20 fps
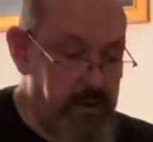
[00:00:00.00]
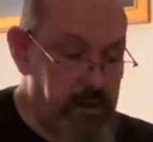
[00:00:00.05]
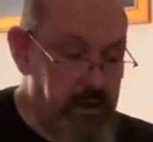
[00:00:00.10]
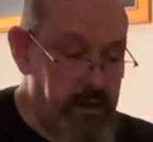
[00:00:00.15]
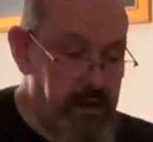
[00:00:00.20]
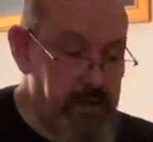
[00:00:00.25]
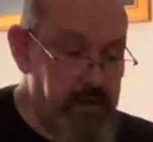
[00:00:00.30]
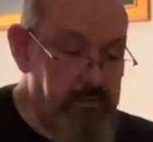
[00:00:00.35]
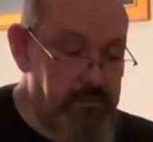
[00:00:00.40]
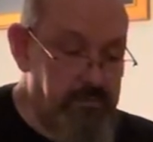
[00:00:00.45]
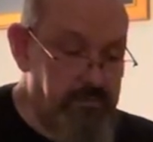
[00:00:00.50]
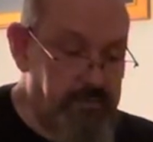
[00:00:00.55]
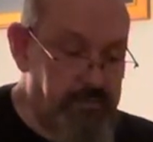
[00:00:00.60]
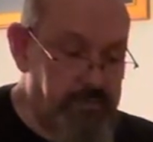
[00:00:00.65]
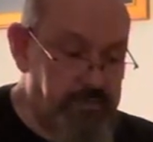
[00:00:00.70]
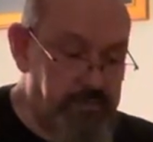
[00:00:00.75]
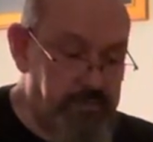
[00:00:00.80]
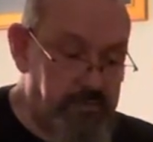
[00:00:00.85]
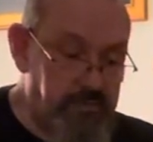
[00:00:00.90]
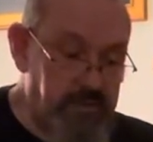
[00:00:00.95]
"It's
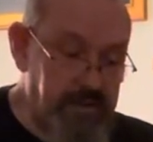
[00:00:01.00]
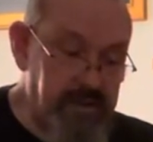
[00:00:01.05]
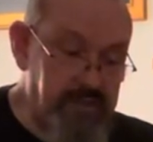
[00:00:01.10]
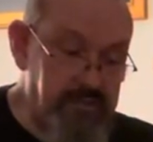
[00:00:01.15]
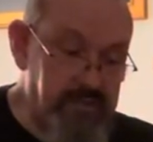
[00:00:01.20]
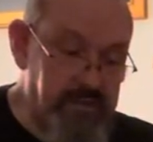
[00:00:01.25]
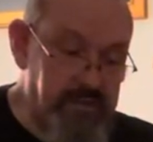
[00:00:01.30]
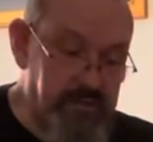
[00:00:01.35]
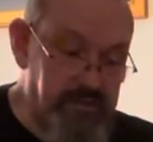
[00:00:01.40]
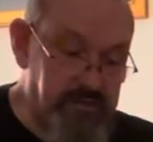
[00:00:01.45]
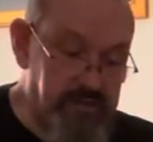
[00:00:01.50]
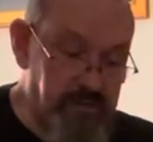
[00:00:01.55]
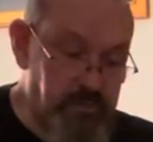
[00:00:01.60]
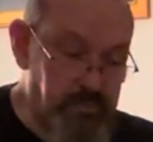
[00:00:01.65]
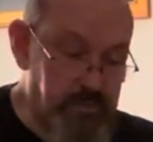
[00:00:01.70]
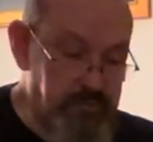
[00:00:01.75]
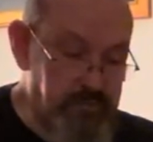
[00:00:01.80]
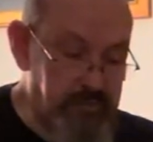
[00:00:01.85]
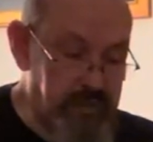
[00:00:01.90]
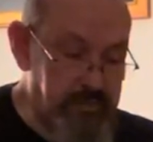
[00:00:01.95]
freezing," said
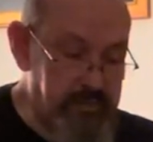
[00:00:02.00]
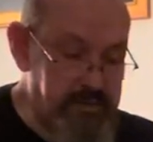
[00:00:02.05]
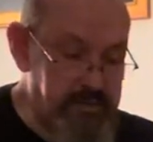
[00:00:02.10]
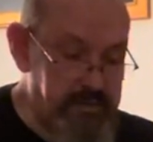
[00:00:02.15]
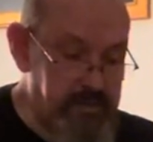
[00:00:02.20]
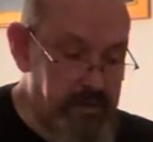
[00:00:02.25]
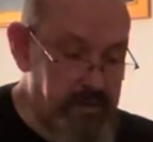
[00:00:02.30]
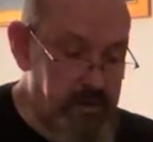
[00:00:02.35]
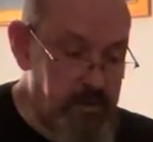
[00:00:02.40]
one rabbit.